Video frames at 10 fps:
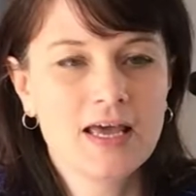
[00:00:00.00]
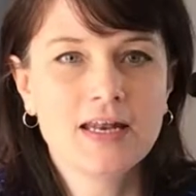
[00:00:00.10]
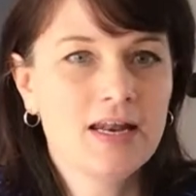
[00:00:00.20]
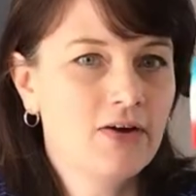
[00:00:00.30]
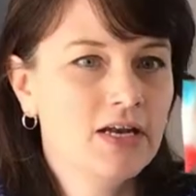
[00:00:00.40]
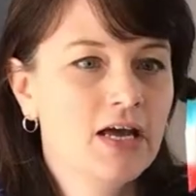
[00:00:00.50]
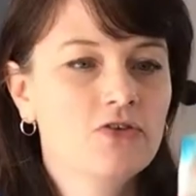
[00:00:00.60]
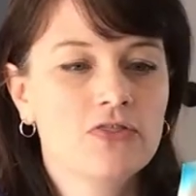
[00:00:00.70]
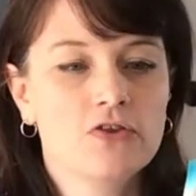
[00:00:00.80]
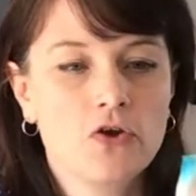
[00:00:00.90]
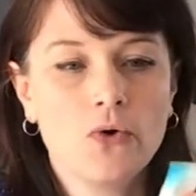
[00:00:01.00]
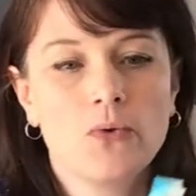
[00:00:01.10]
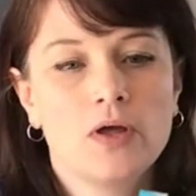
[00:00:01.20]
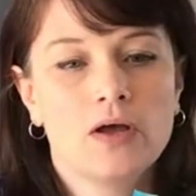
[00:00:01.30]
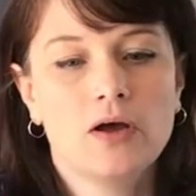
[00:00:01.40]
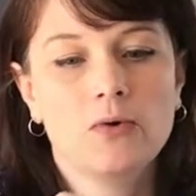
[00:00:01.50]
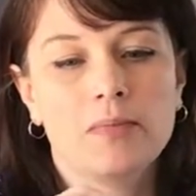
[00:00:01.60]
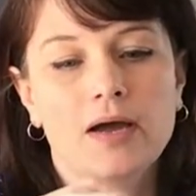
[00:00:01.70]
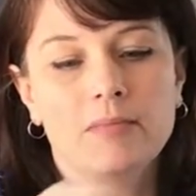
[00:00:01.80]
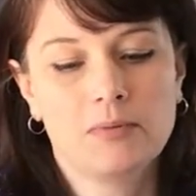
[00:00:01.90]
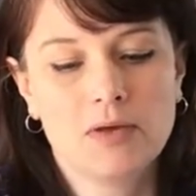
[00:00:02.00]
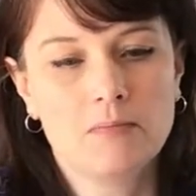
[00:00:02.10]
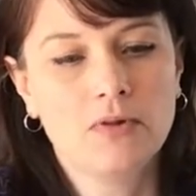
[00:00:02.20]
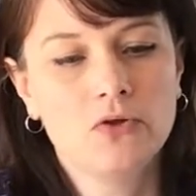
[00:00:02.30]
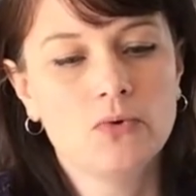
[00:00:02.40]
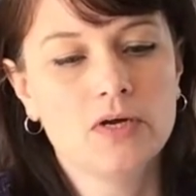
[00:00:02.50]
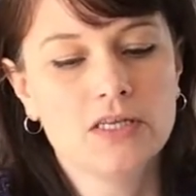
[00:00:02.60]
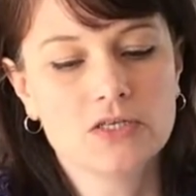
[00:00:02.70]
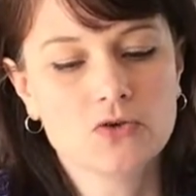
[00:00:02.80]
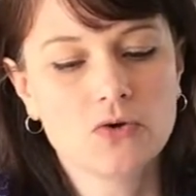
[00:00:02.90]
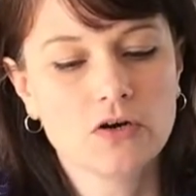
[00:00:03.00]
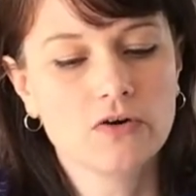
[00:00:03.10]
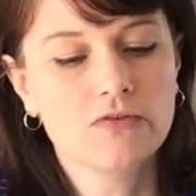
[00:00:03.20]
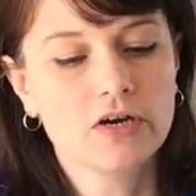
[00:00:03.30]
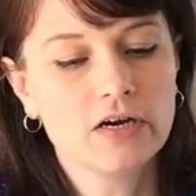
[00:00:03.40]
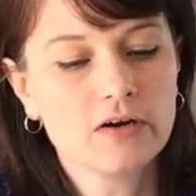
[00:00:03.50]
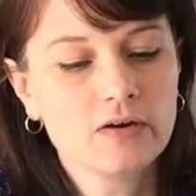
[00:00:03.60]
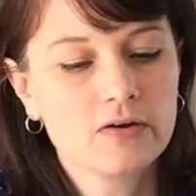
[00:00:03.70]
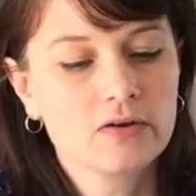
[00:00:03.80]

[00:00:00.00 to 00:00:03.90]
Now I'm going to put blue on this corner over here.